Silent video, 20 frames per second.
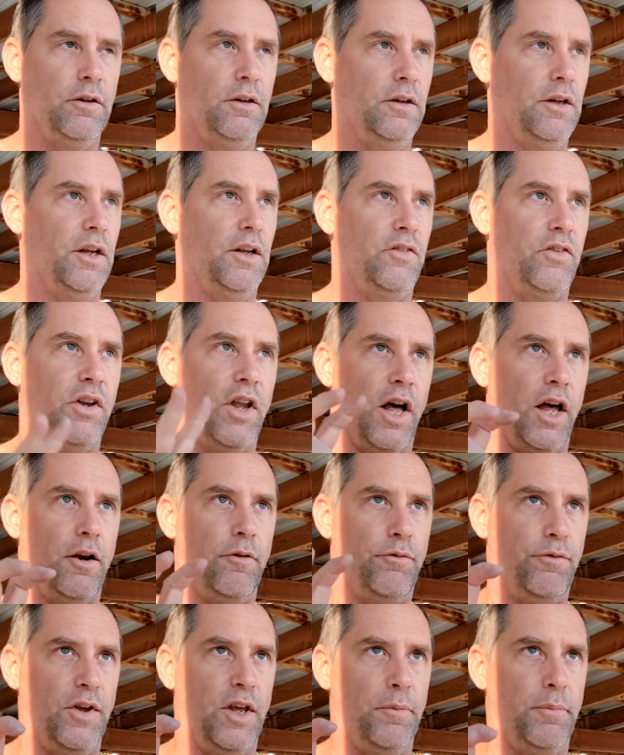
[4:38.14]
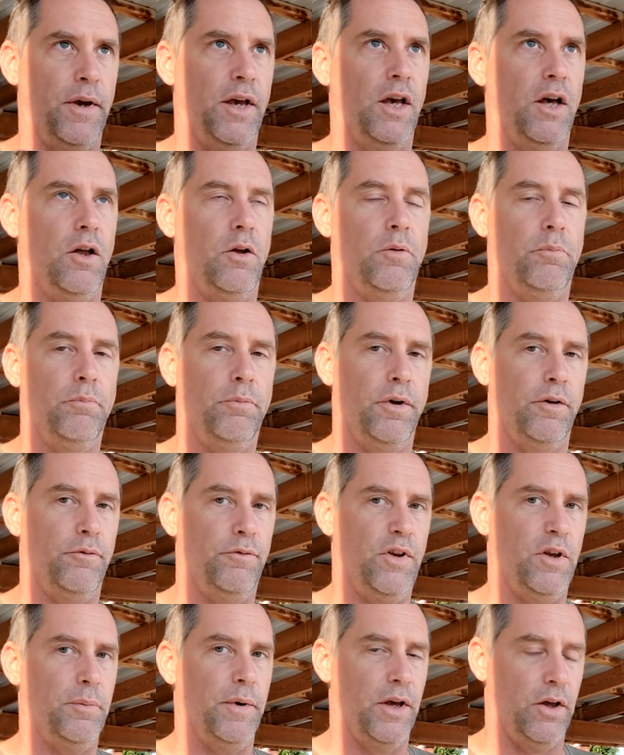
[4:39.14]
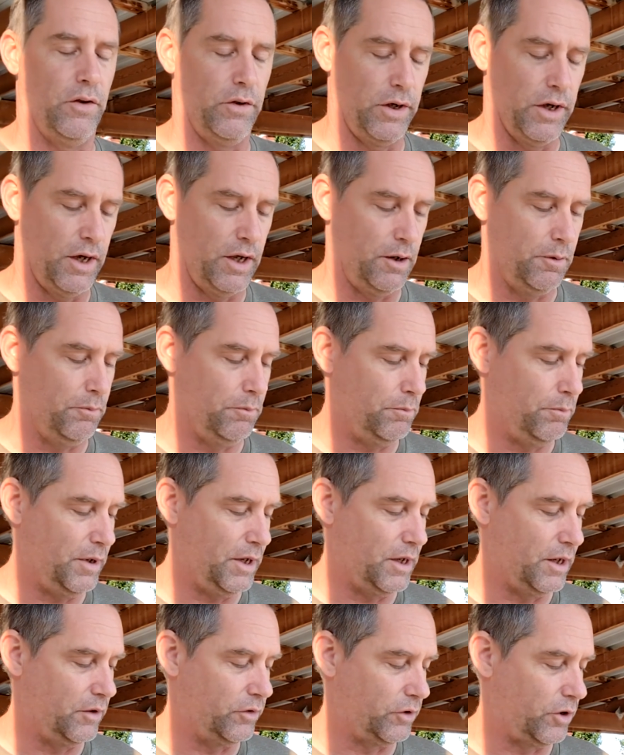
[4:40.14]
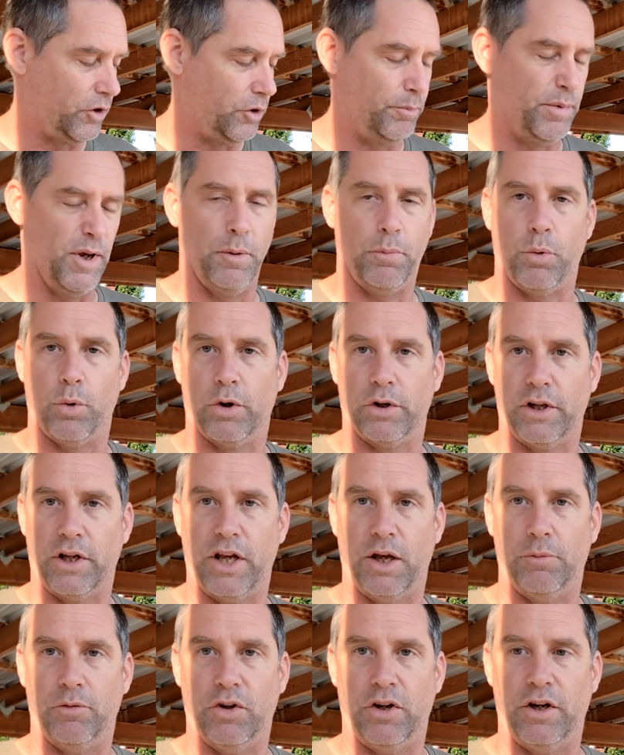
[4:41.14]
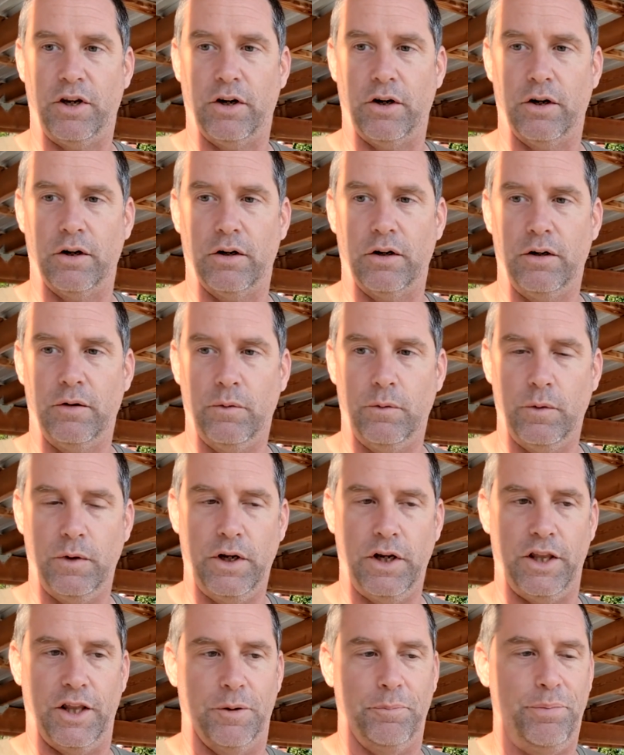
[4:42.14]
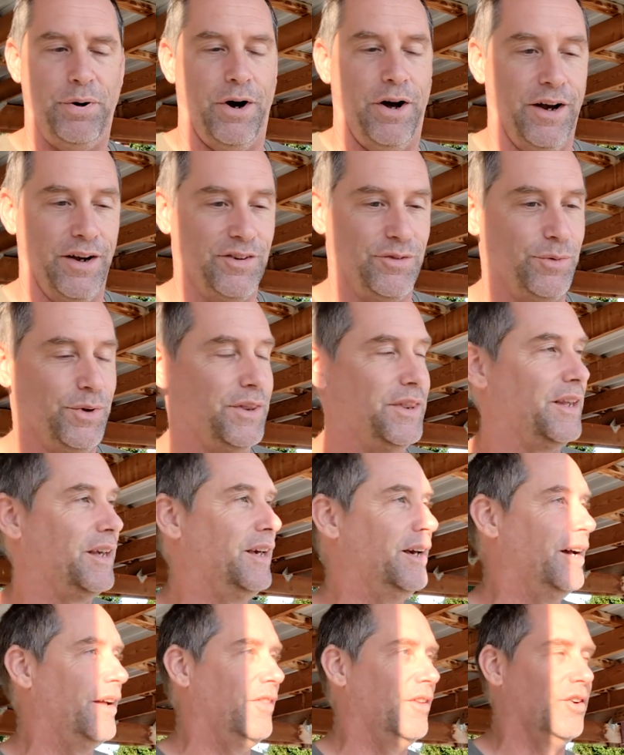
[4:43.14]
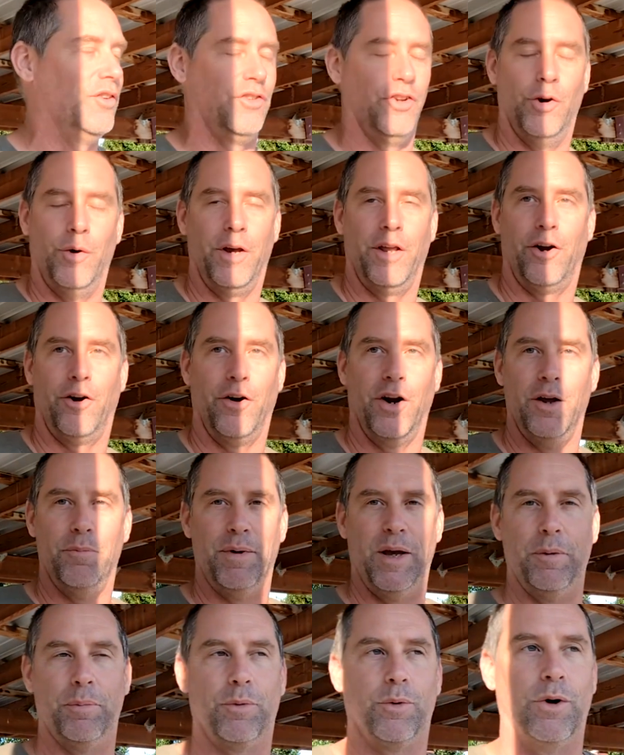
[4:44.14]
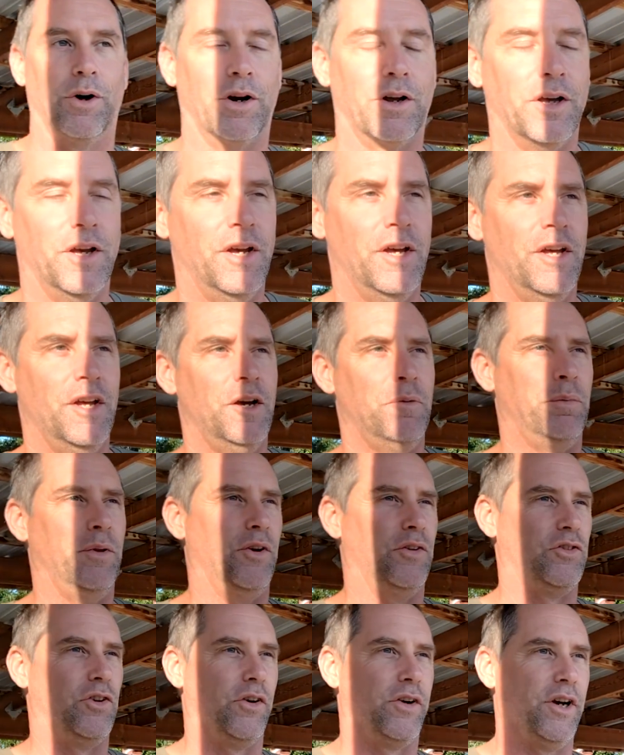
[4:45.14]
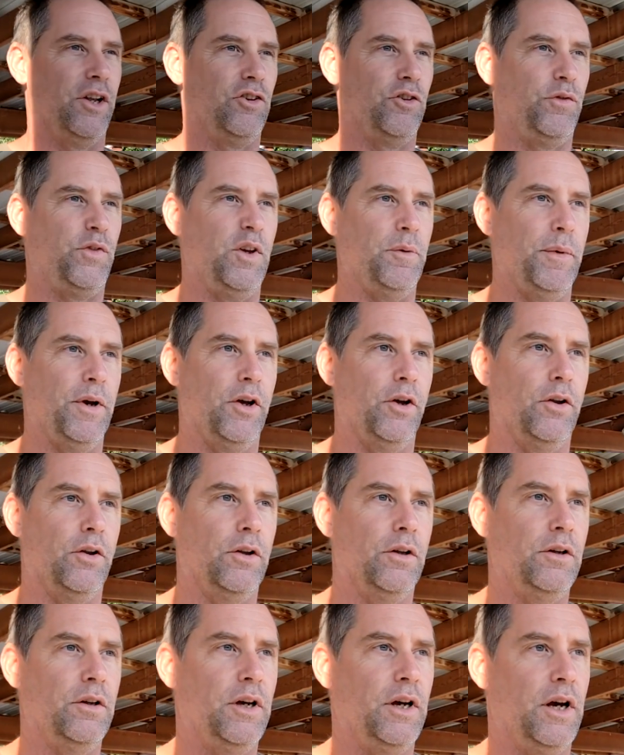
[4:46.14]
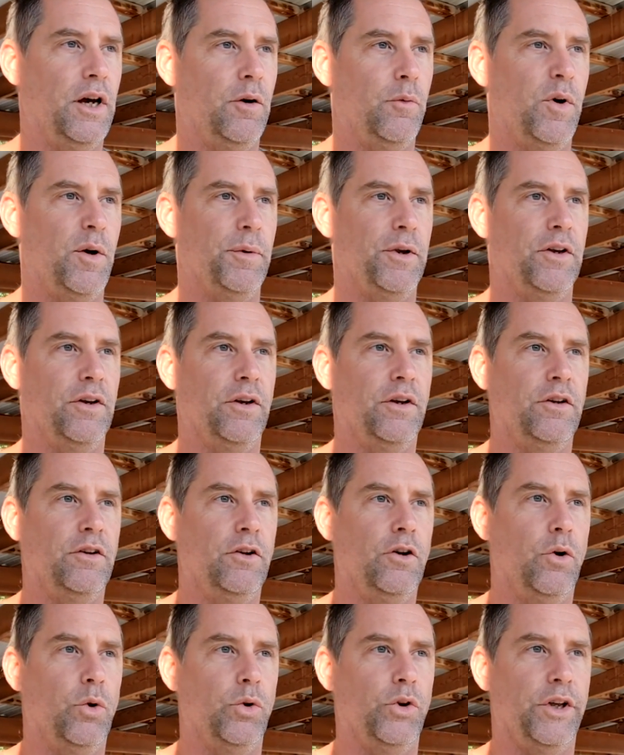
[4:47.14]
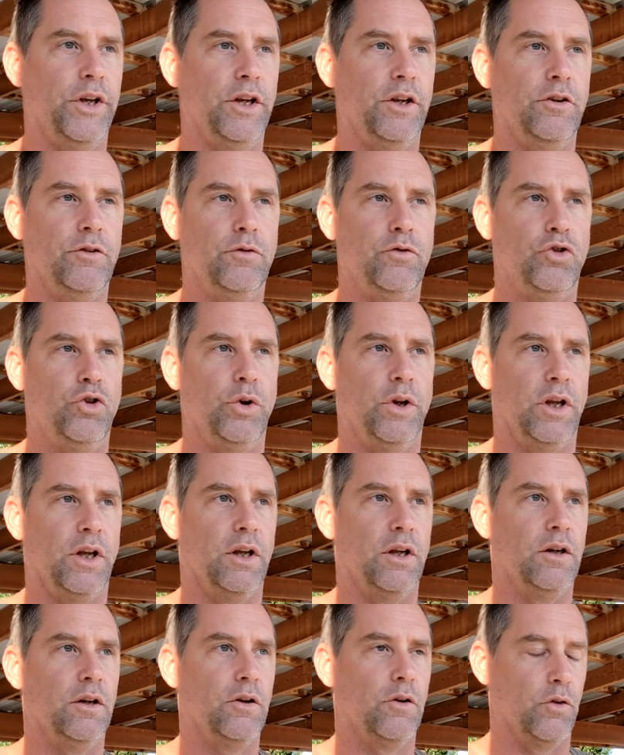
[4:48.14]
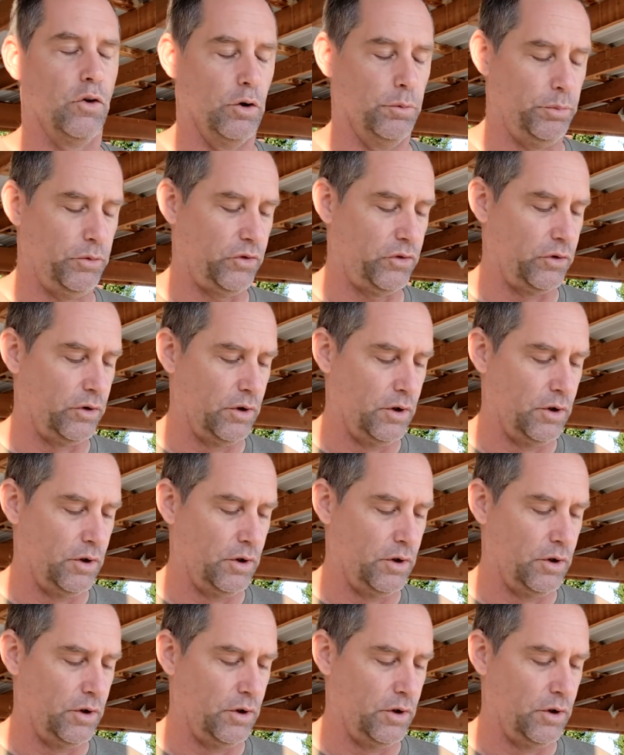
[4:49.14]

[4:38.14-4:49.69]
It's not female, but female gun, because all the paperwork that comes in here in the box with the gun, there's no NRA paperwork, but there's all kinds of female, women only shooting groups.